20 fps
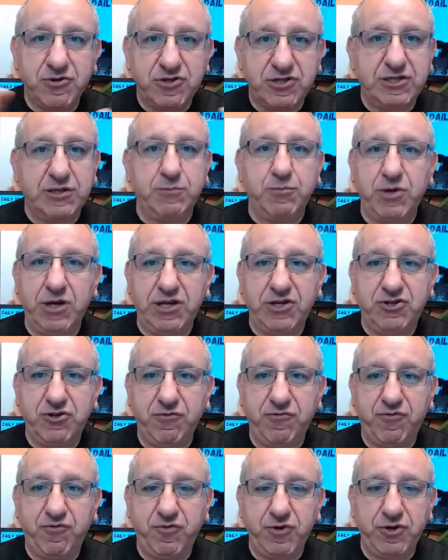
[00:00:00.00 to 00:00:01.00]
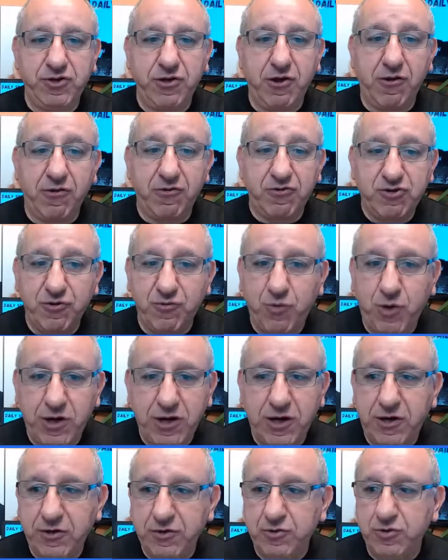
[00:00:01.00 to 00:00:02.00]
stimulation for your dog. So what
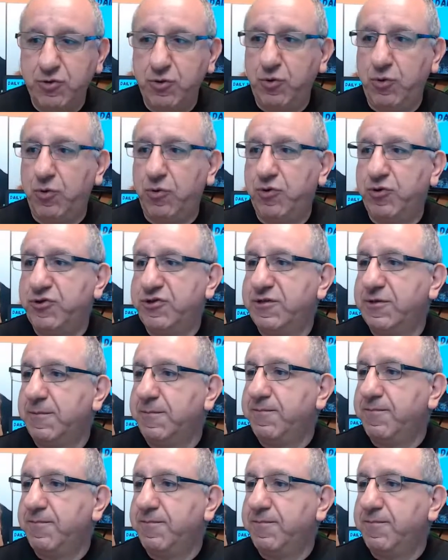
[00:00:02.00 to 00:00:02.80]
are those?